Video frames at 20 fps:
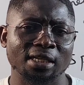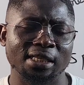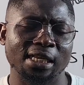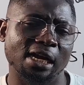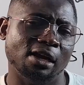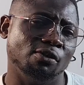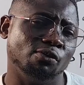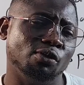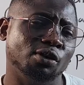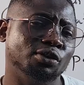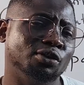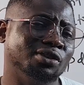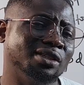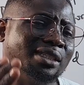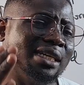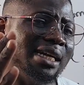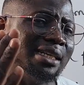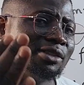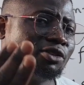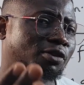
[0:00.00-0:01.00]
Now, what
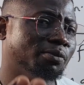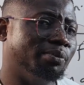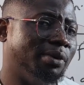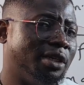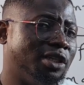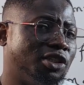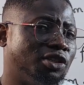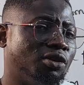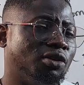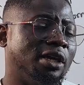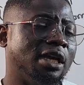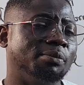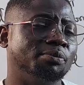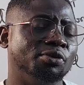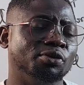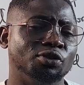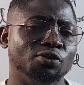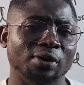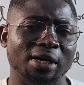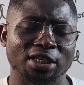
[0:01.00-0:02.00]
does that competition
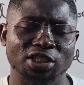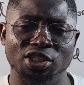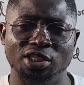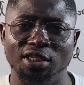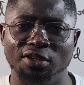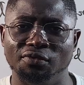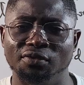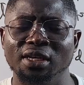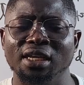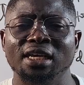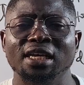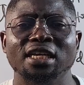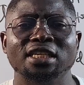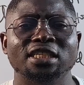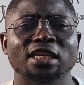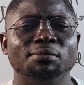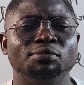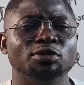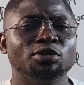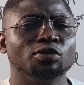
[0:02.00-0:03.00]
help you to achieve?
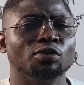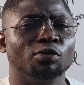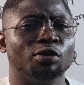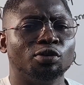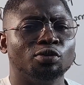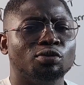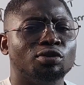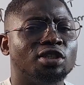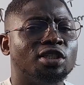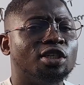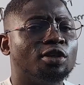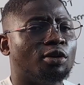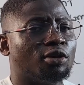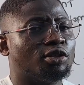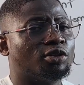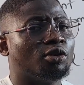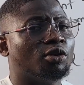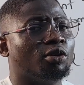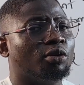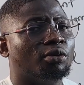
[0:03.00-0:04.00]
It helps you to what to see
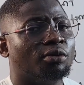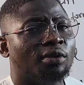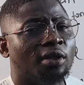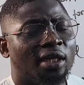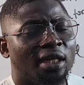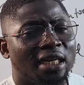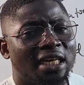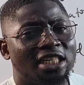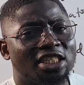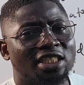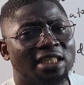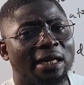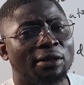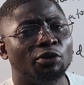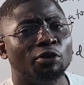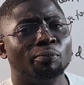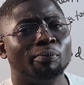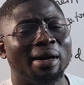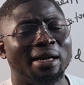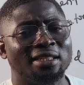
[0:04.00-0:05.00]
your score each
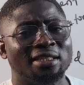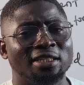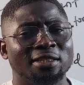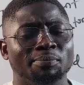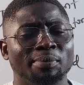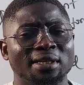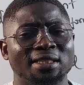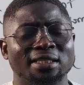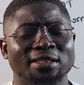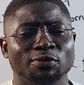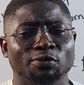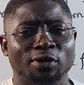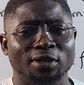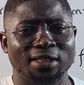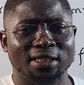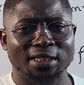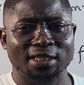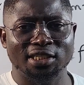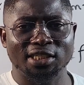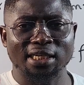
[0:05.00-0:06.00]
time you participate in
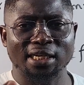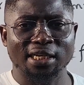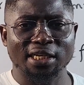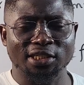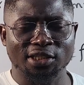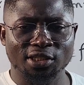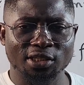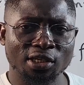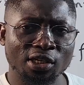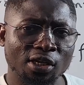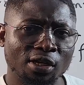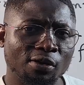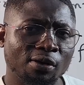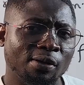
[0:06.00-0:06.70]
what in the challenge.